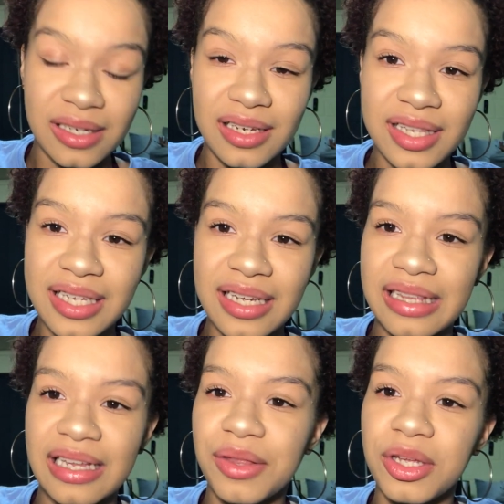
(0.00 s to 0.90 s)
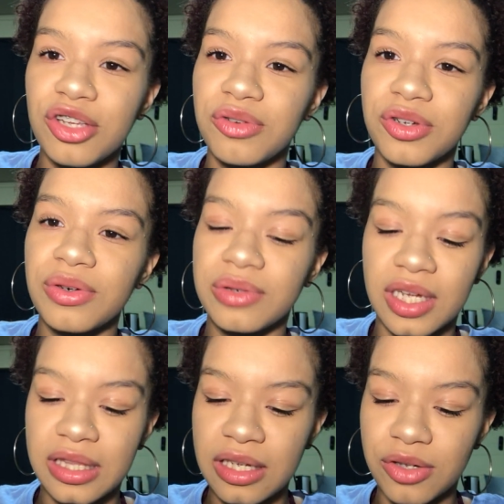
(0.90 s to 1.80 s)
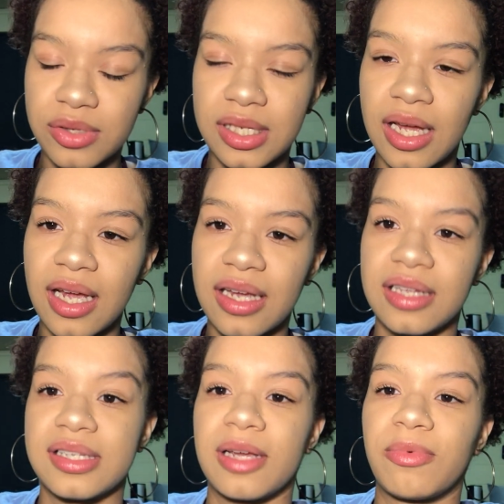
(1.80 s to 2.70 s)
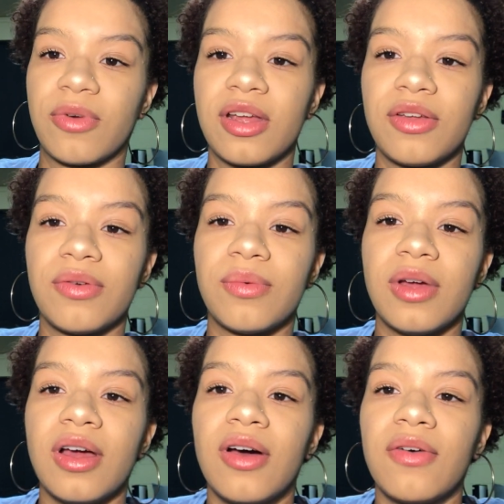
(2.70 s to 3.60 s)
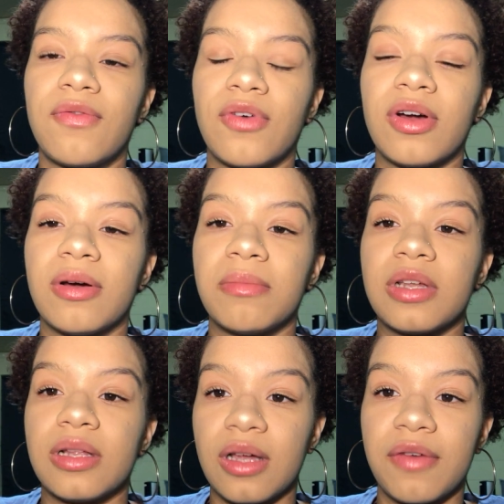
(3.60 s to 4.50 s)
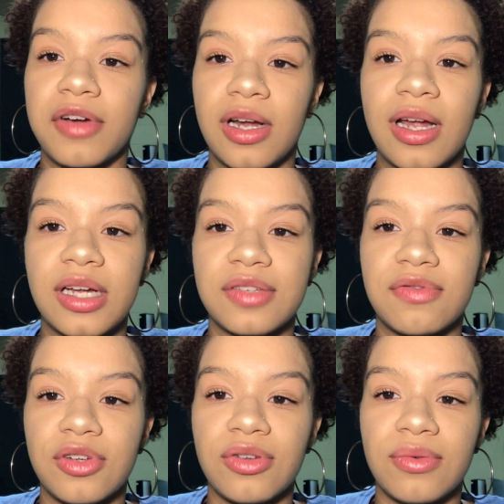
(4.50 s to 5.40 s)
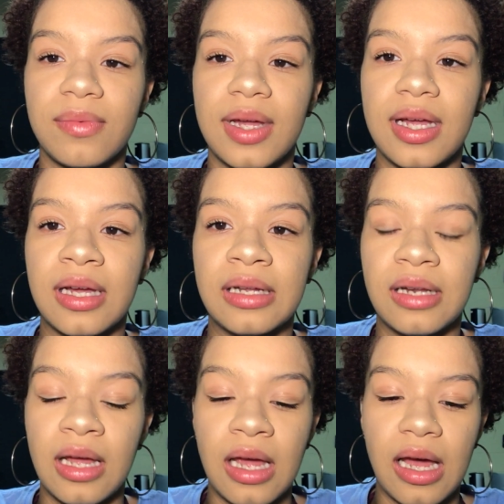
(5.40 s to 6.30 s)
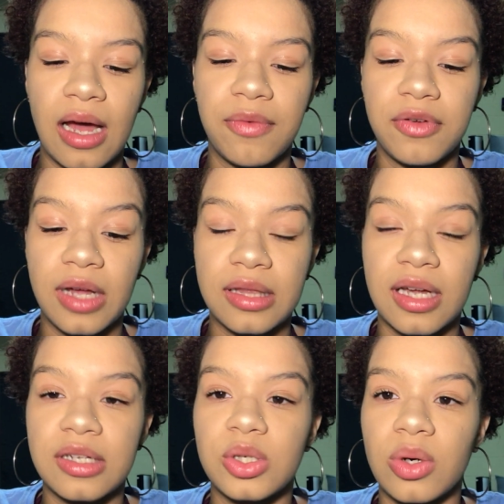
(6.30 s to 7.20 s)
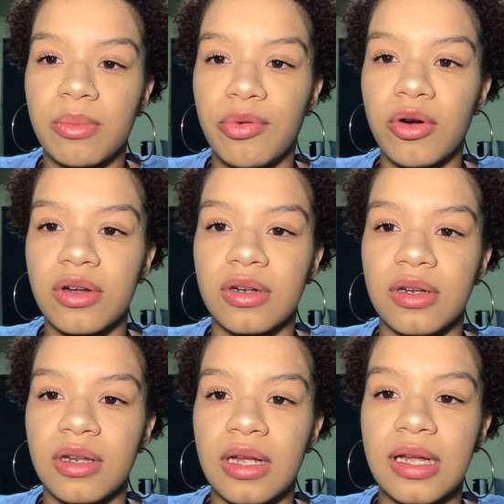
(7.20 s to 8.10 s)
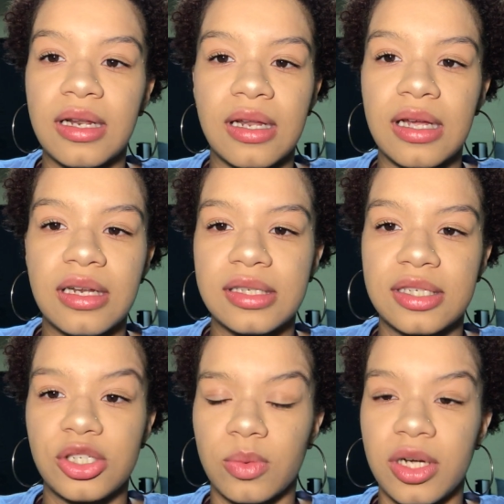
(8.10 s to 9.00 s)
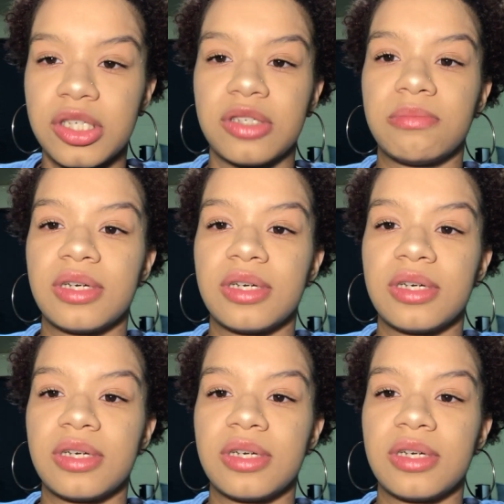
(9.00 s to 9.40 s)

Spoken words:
Nothing you do, nothing you say can separate you from the love God has for you. And I feel like that is so important in any situation,